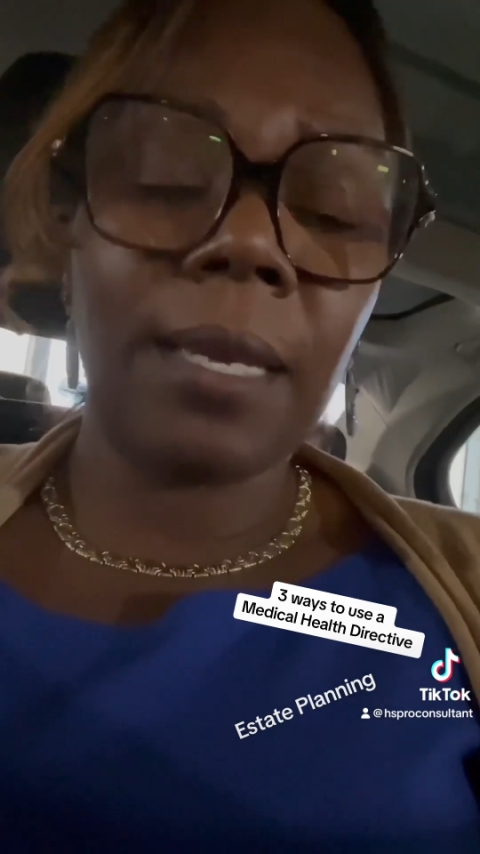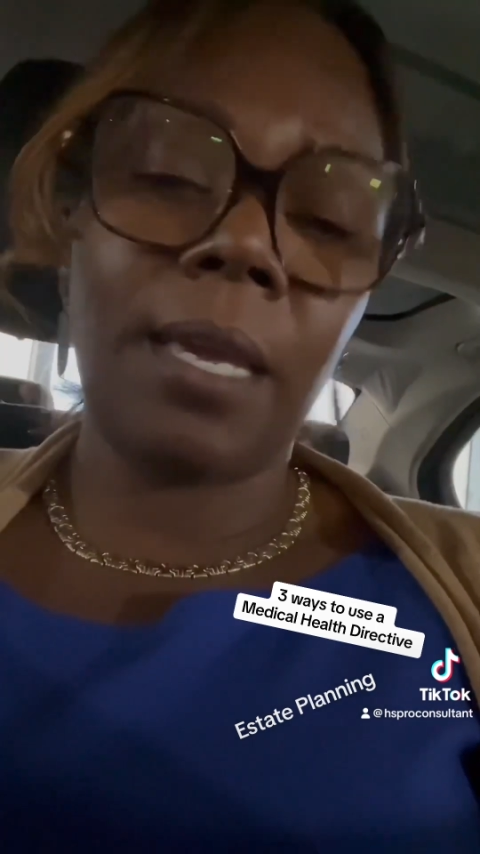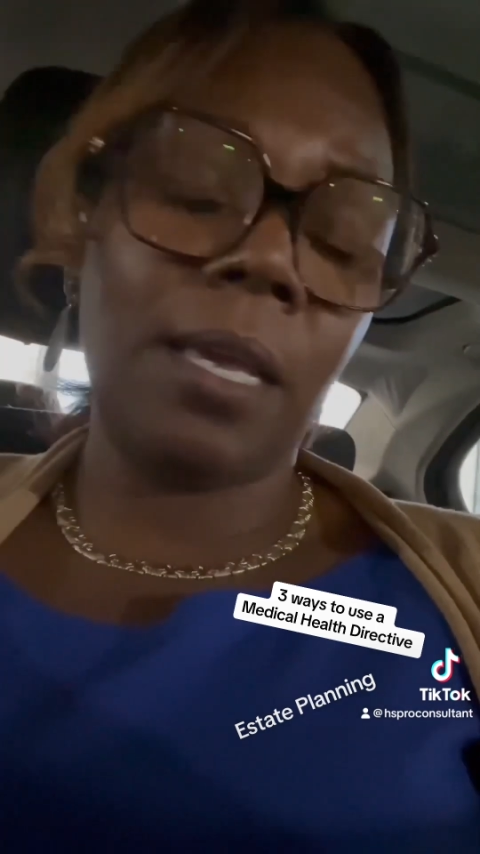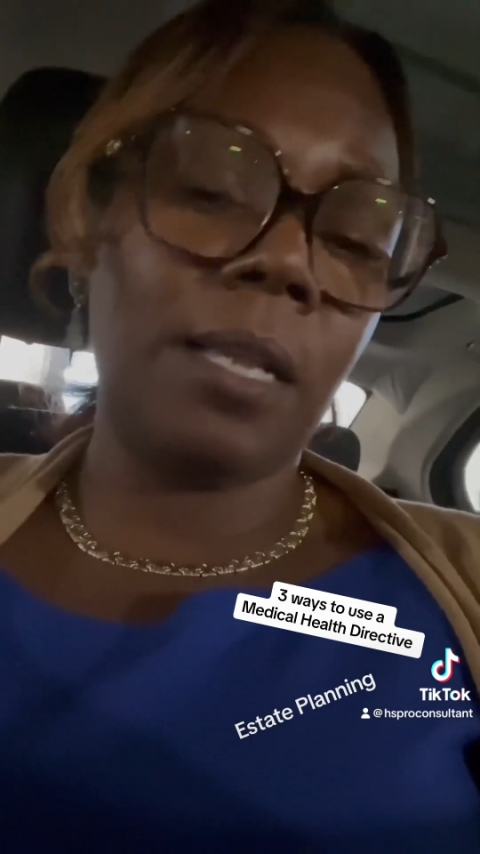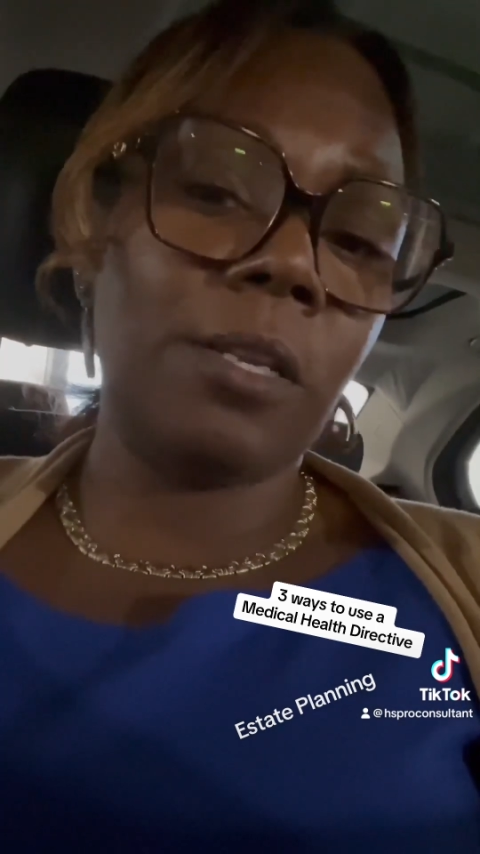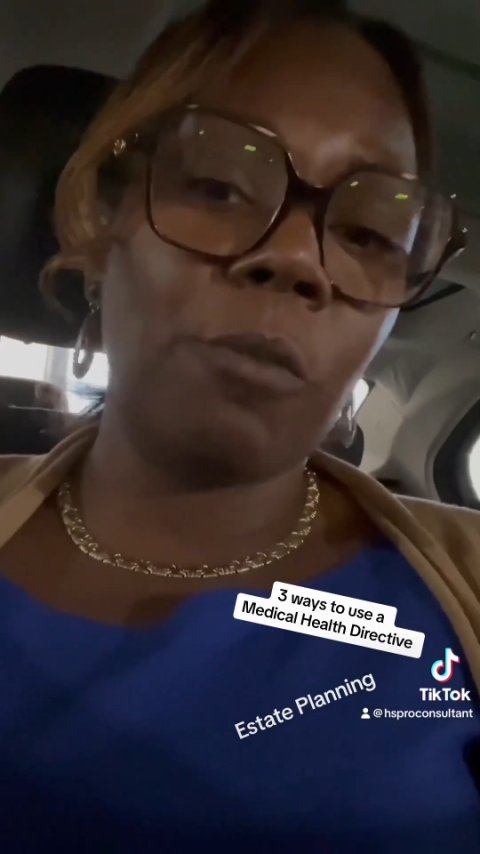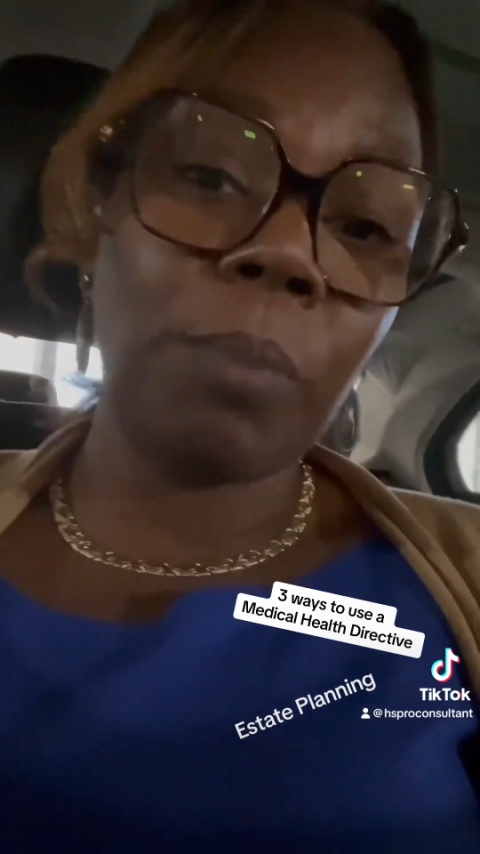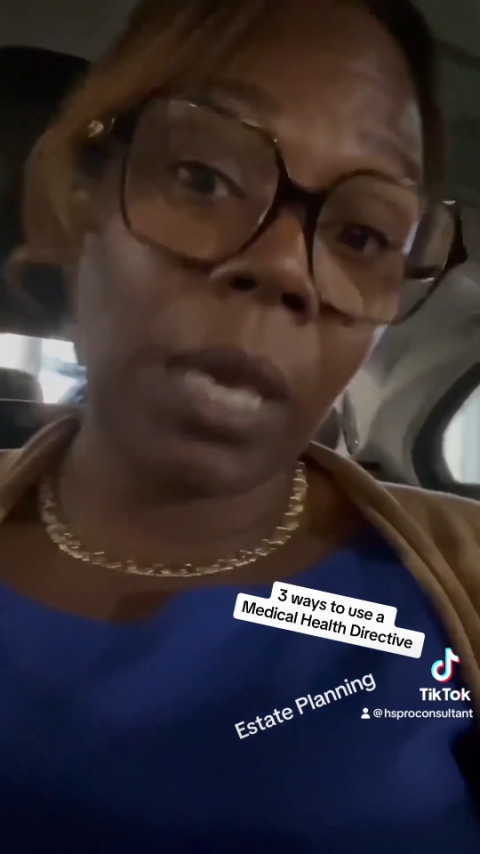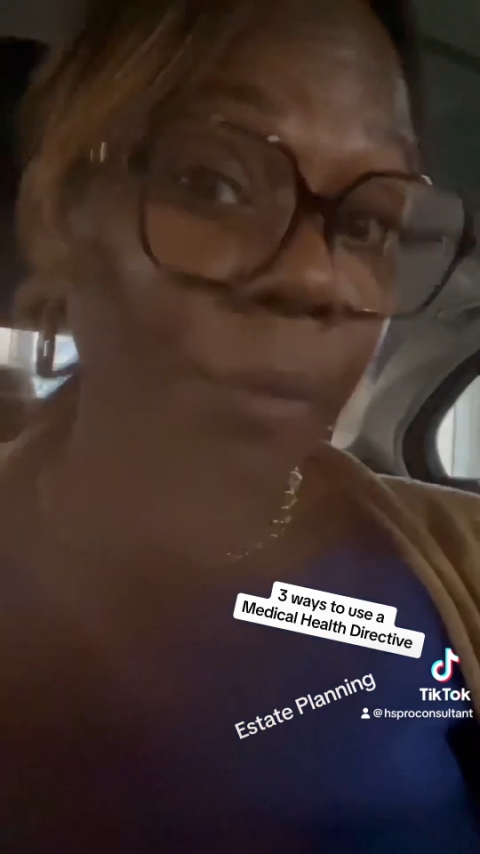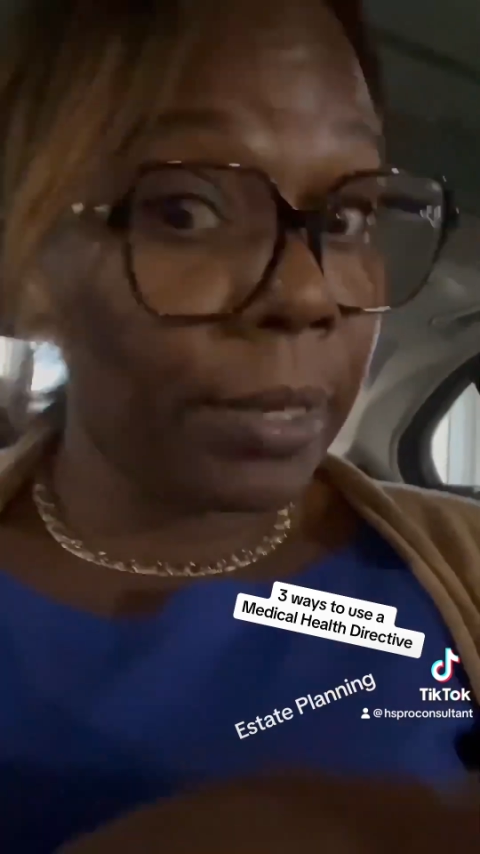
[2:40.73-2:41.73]
and your
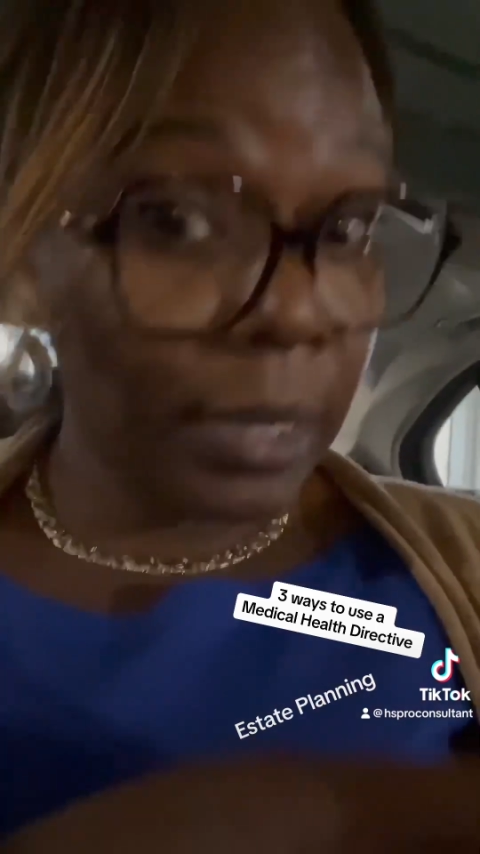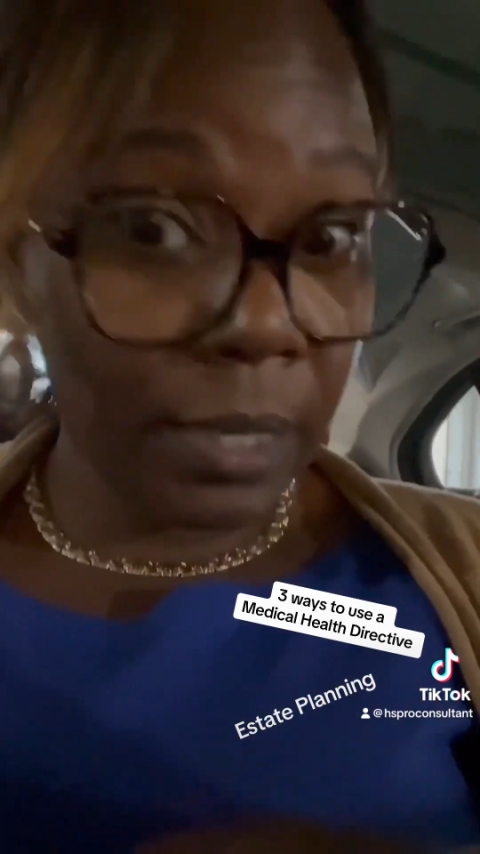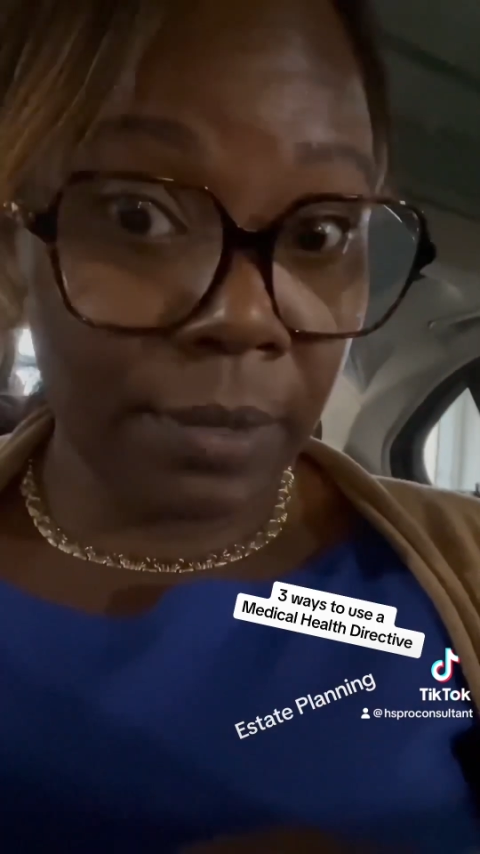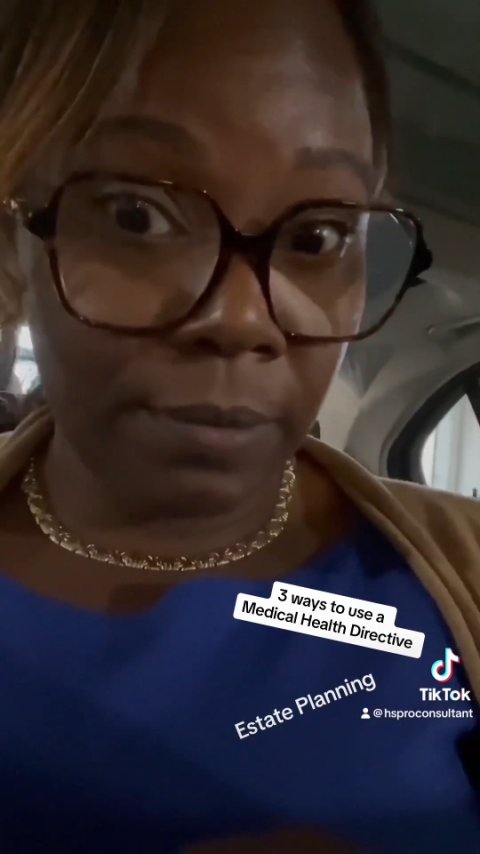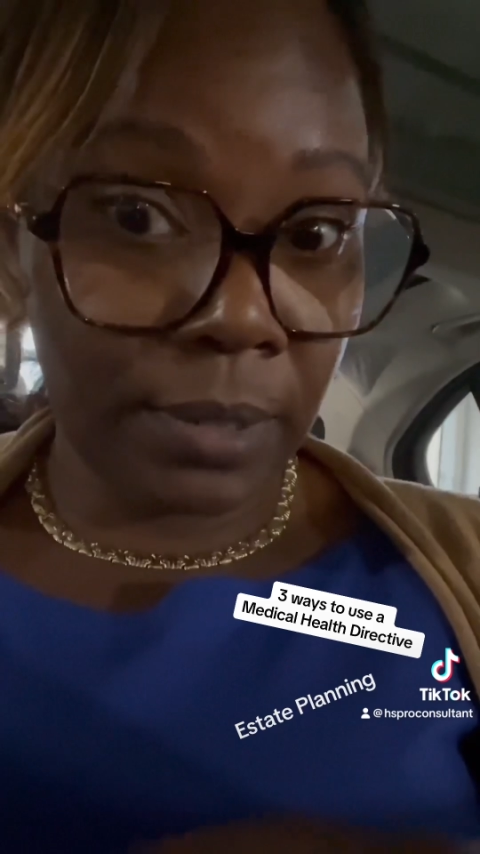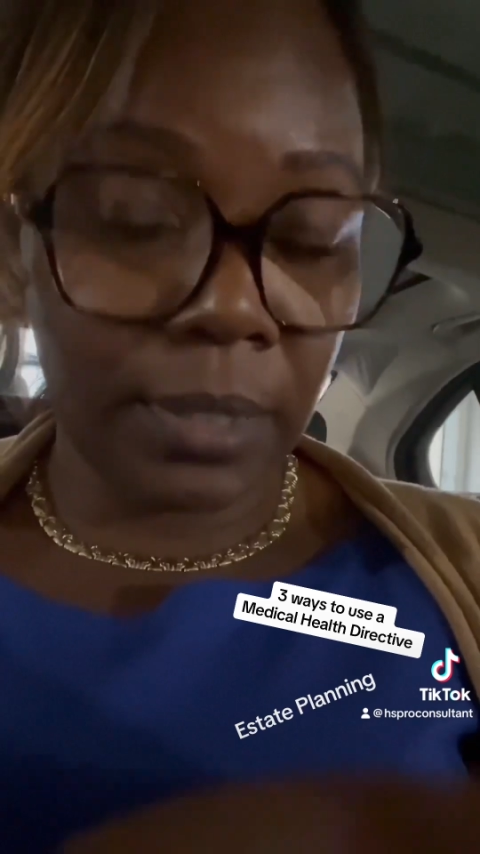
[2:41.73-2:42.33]
parent lives